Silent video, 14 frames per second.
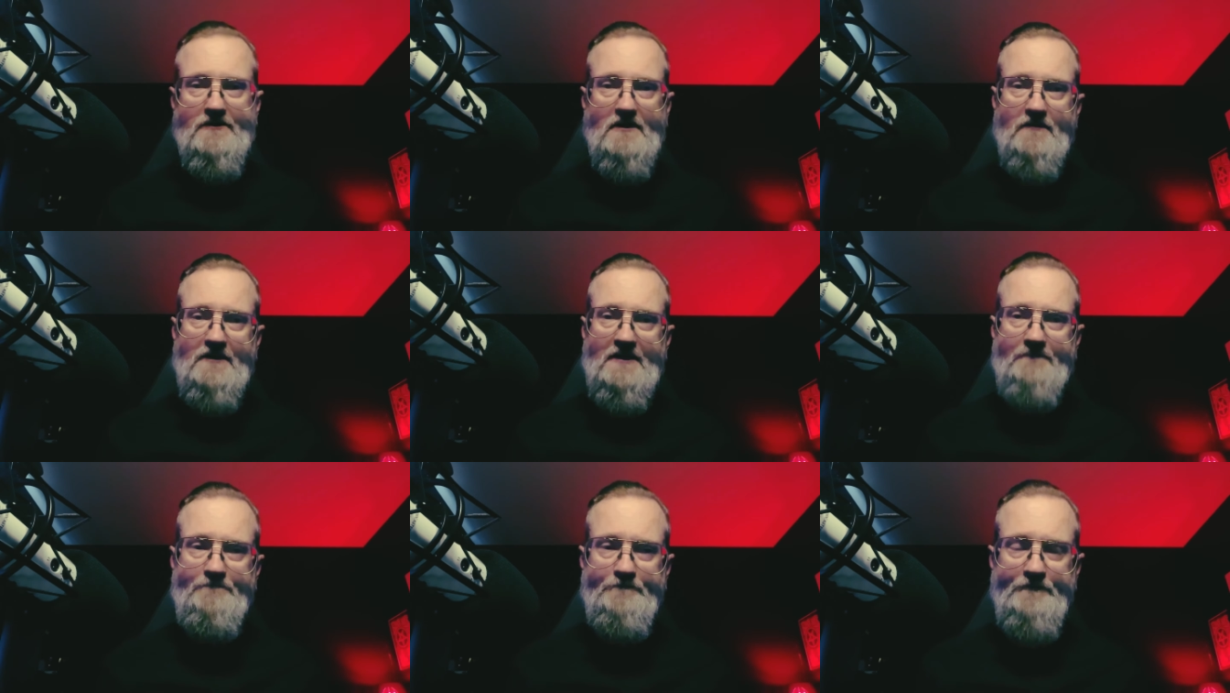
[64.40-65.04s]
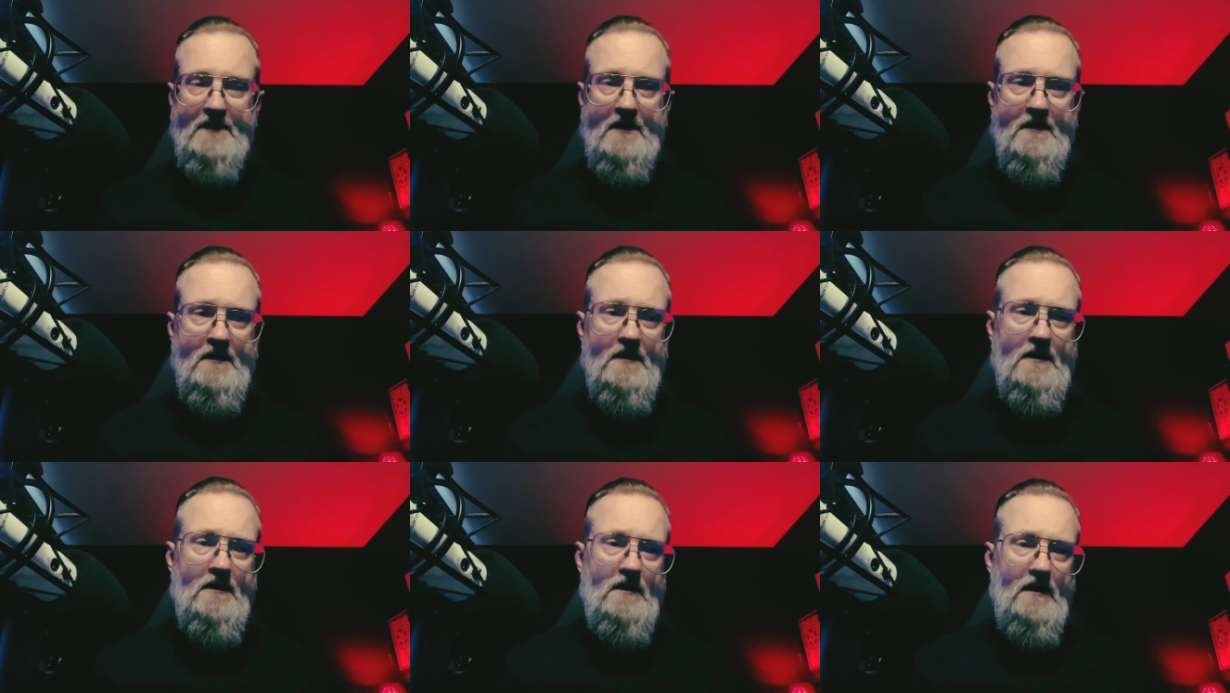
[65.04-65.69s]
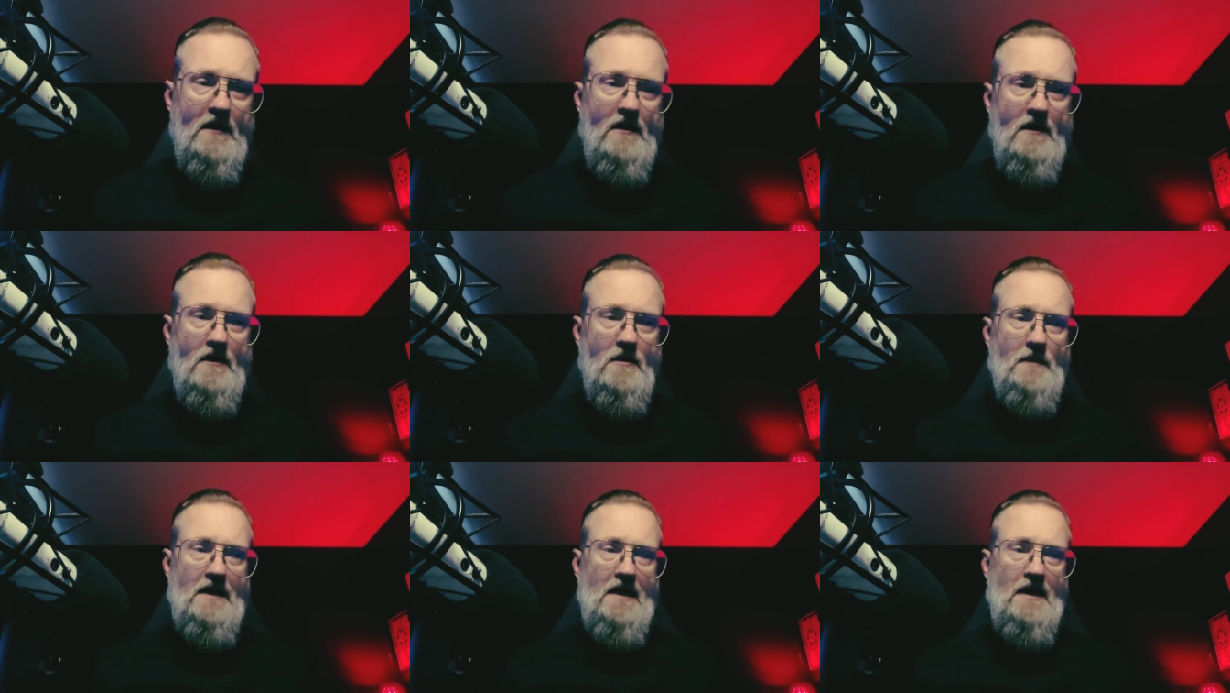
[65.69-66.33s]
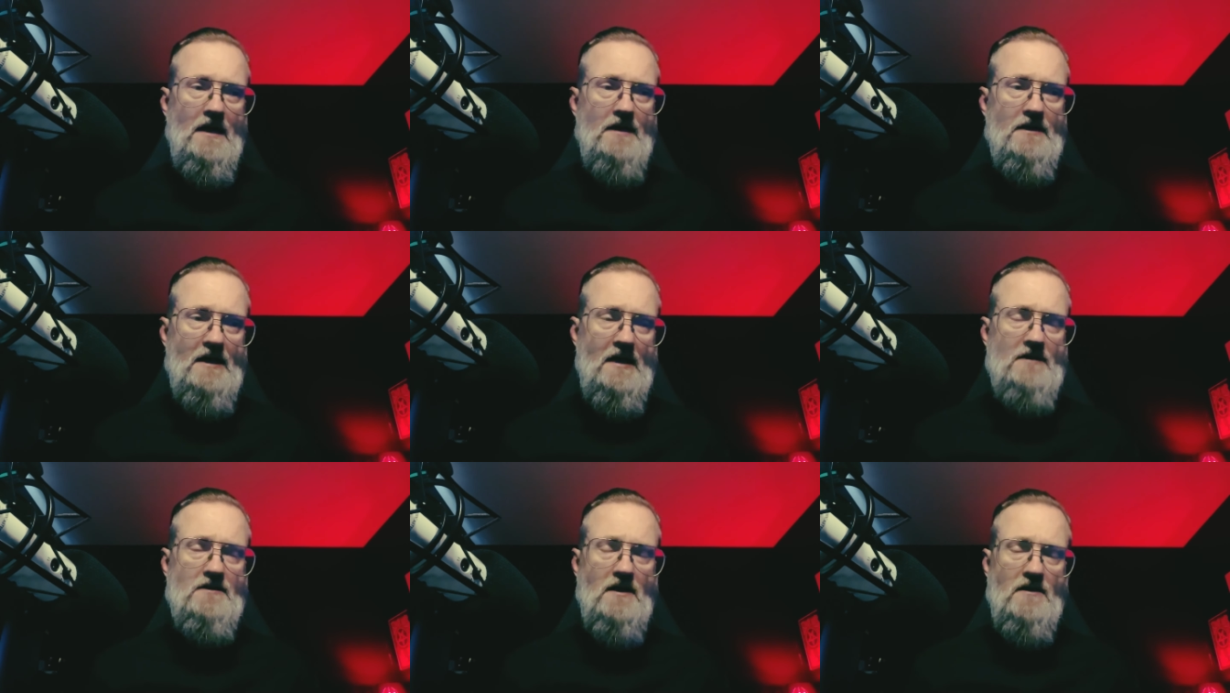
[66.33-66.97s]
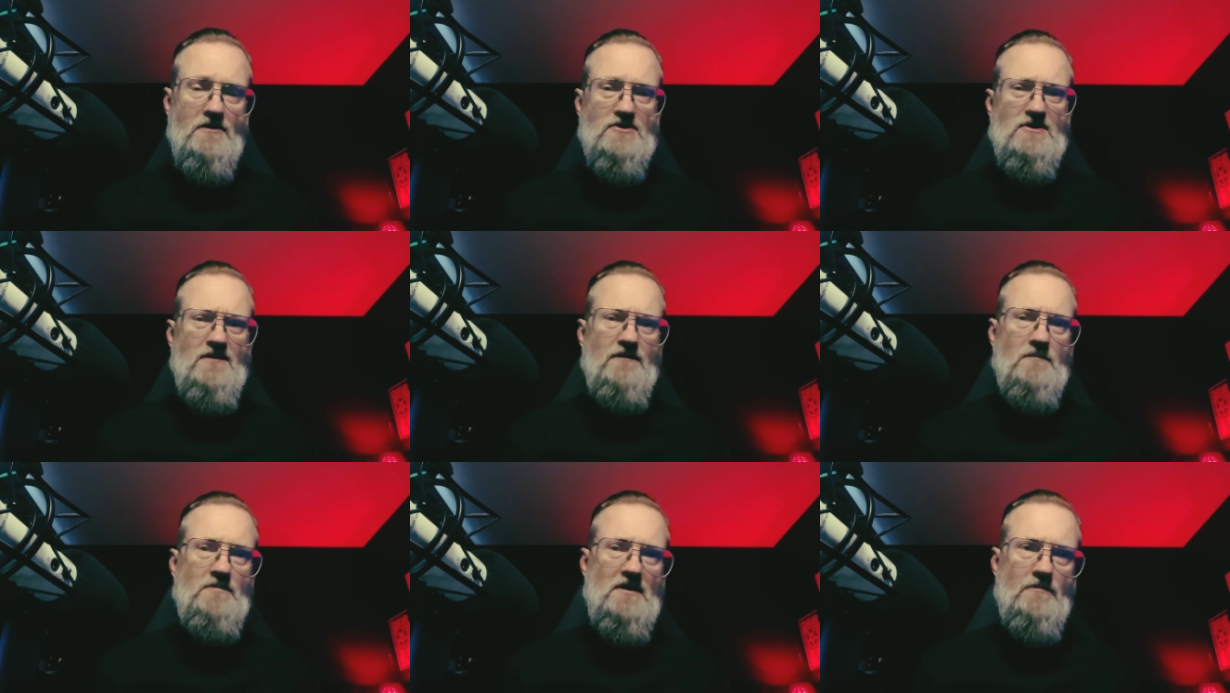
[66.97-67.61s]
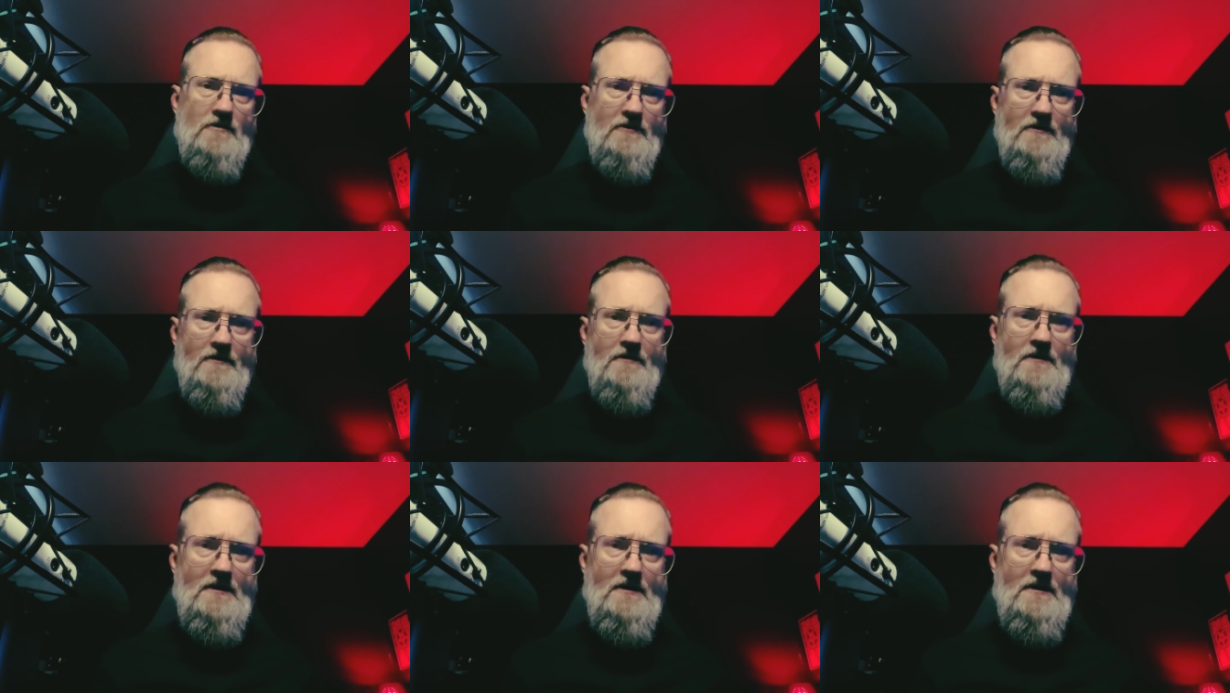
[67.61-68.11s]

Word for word: of it. Um, and, and, and there's different people,